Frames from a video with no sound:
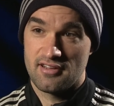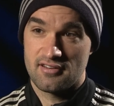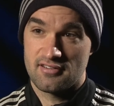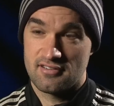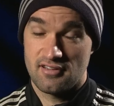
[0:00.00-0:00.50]

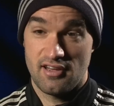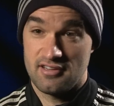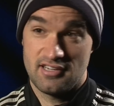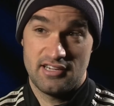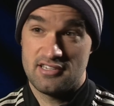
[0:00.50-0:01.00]

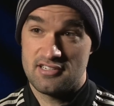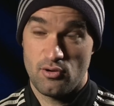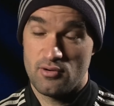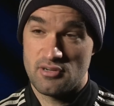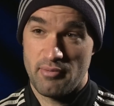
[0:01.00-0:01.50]
And he's
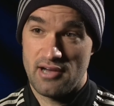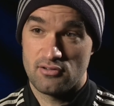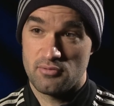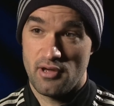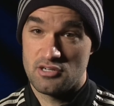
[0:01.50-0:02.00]
always a battle,
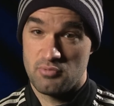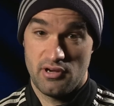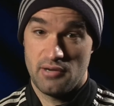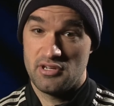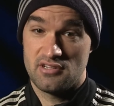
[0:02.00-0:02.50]
to be honest,
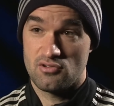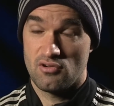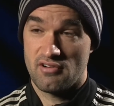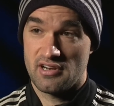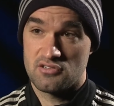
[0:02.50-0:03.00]
but I mean, it's
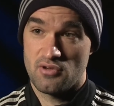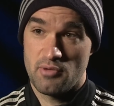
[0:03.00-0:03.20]
all credit to him.